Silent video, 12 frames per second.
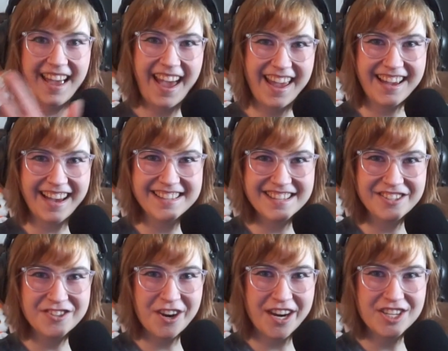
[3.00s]
Hey guys,
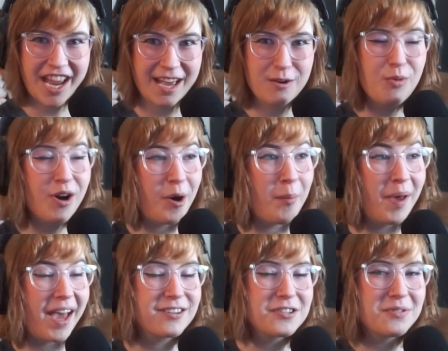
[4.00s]
it's TrashKat, and welcome
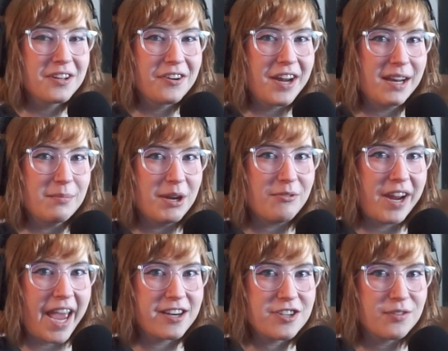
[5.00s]
back to another anime
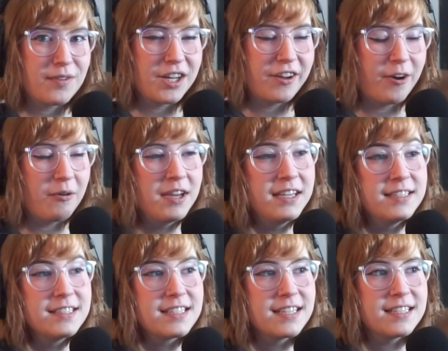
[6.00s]
reaction video.
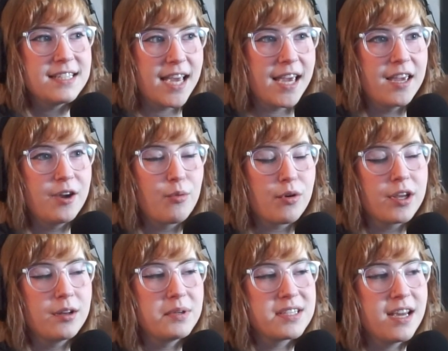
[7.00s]
Today, we're
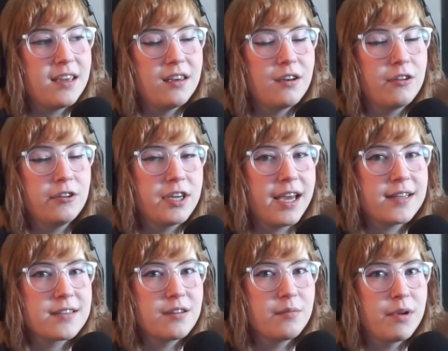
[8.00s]
going to be taking a look at
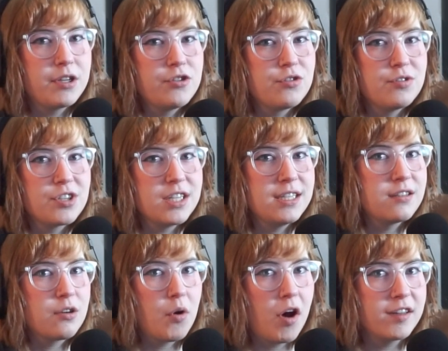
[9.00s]
some Junji
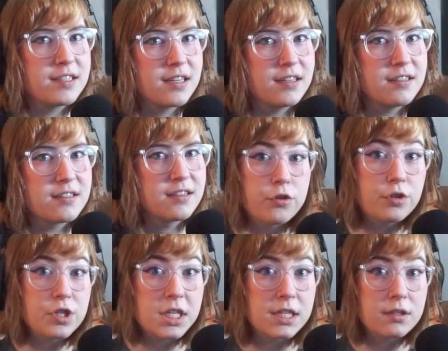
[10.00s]
Ito content.
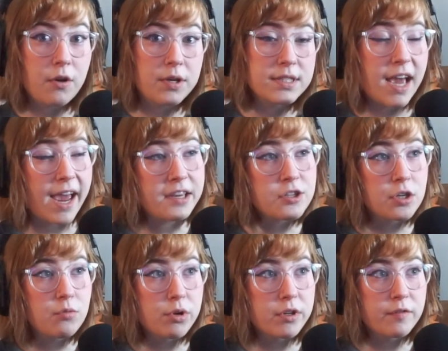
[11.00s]
Junji Ito is actually
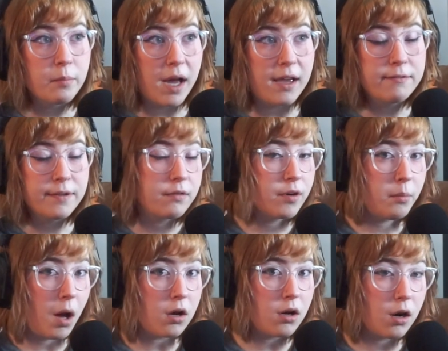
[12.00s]
one of my favorite
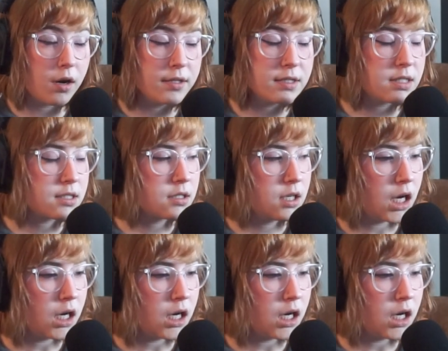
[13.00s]
manga artists.